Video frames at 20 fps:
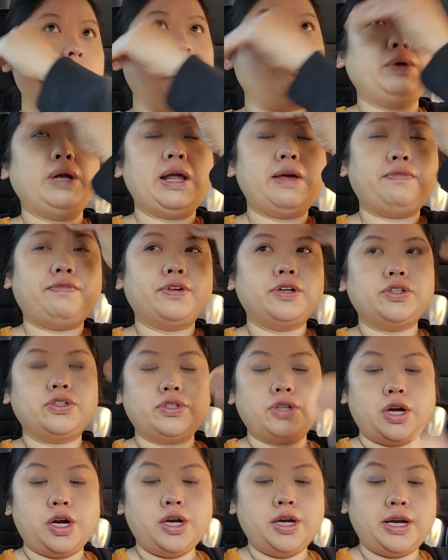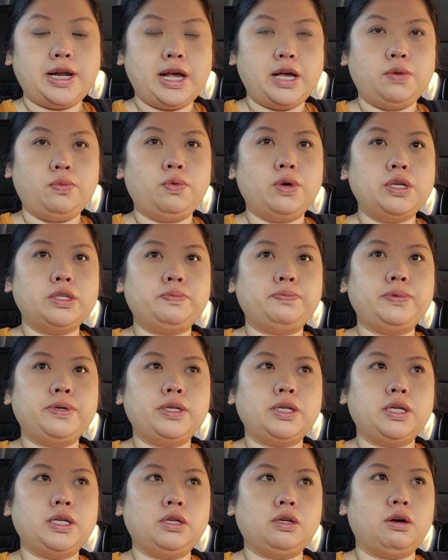When I first started, I was
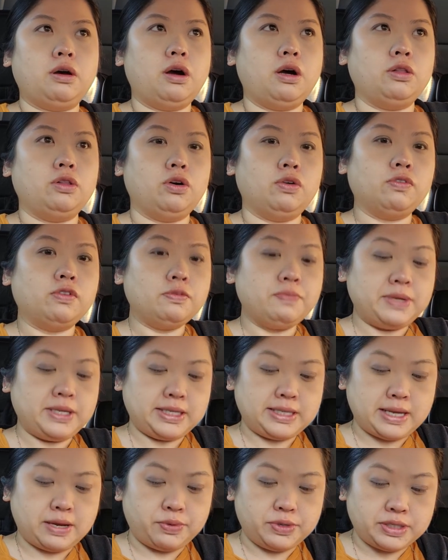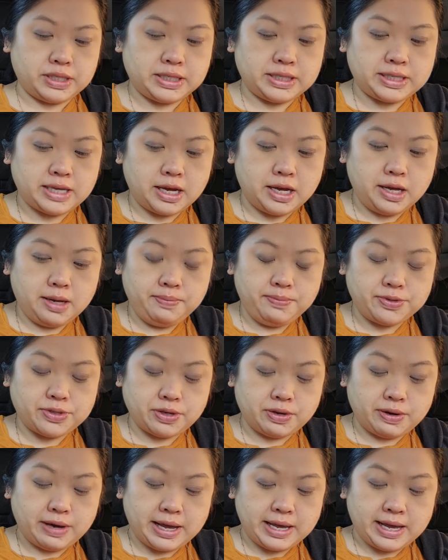put in all over because I was a sub,
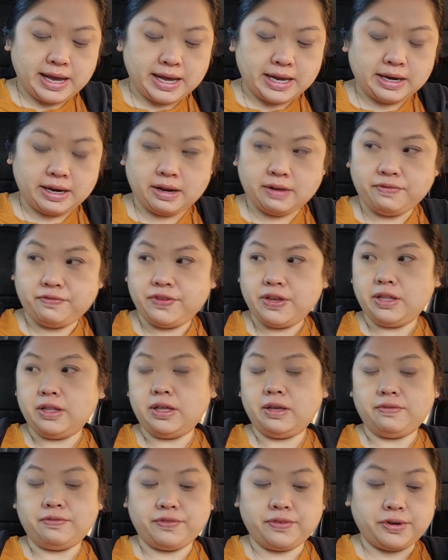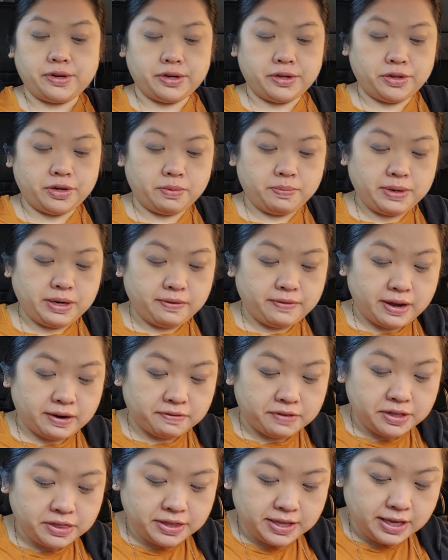so I got a feeling for a little bit of
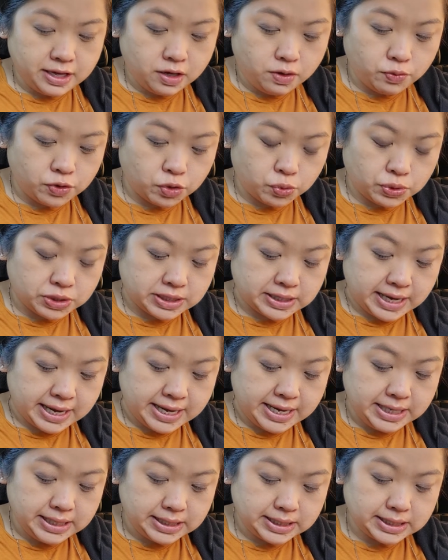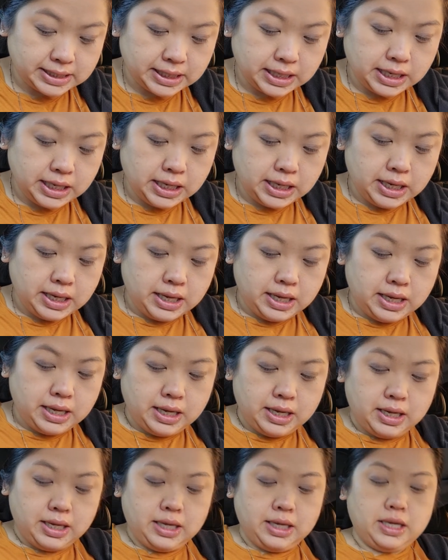everything, which was nice.
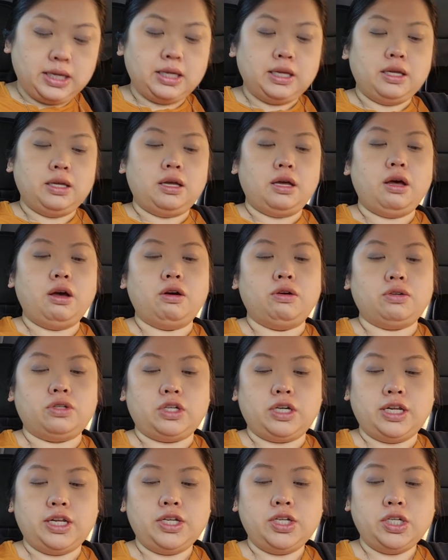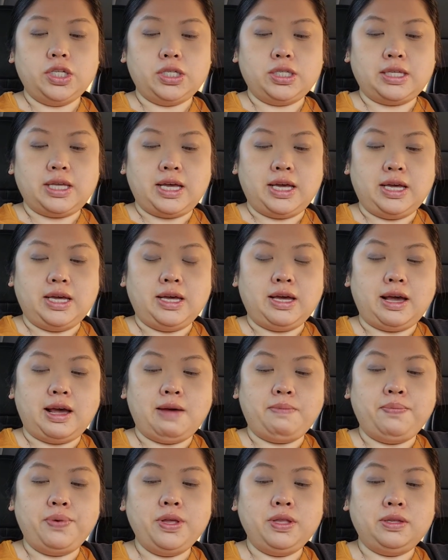Oh, can I just say,
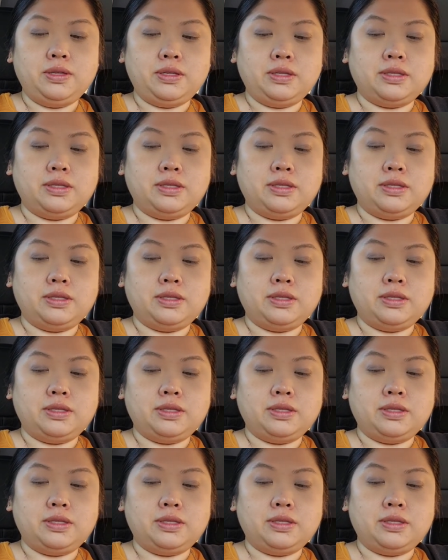I put,